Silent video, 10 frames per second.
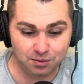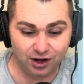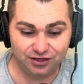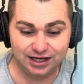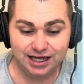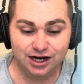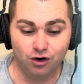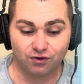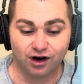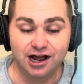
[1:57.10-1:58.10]
I think, hitting
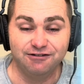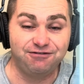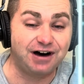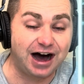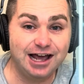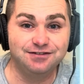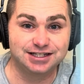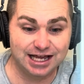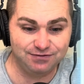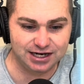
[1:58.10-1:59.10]
over
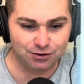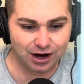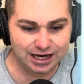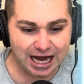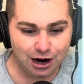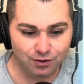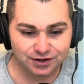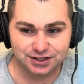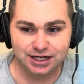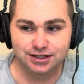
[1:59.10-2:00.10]
570 right now on the
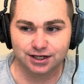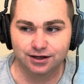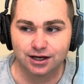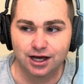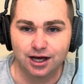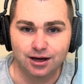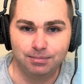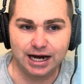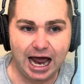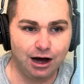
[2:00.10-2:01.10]
season.
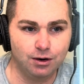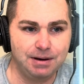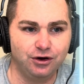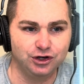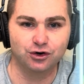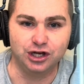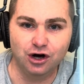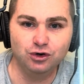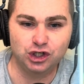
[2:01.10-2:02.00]
But how about your young